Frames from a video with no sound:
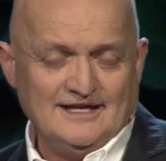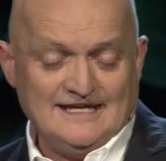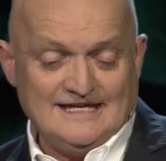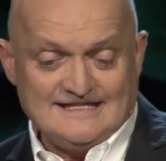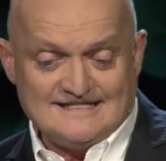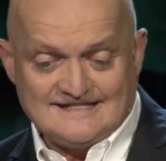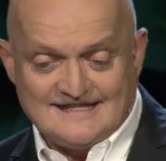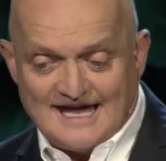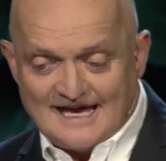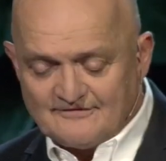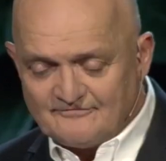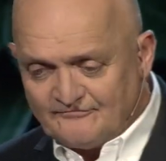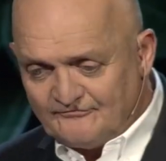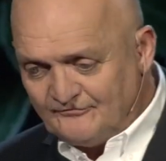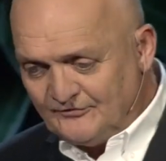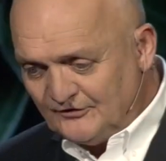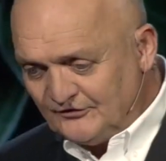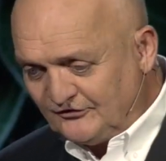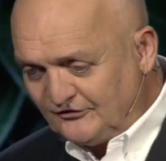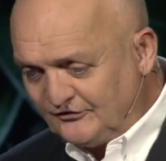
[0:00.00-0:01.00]
is that
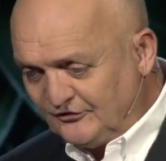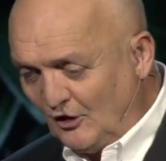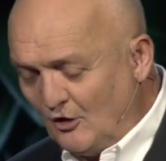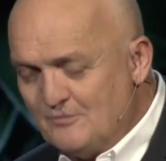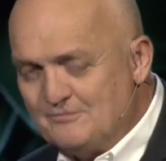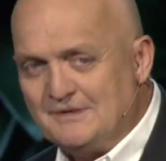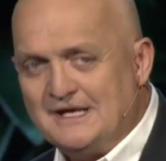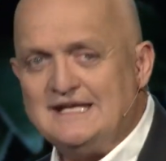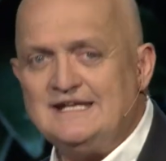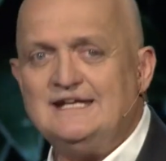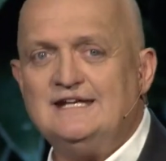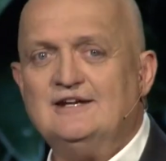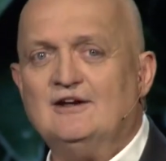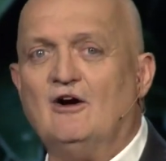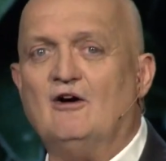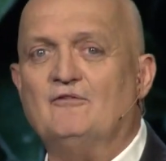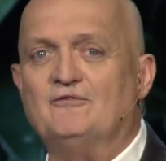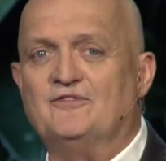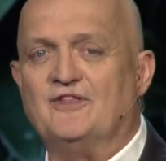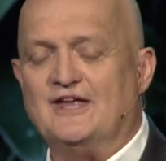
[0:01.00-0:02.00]
for so many
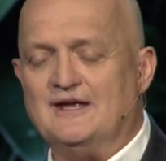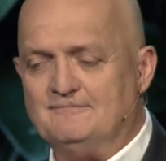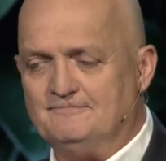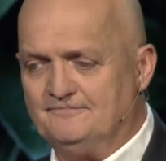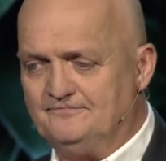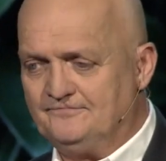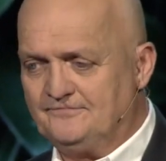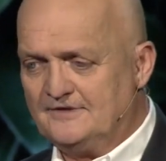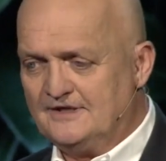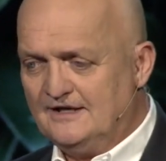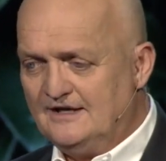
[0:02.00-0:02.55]
of them,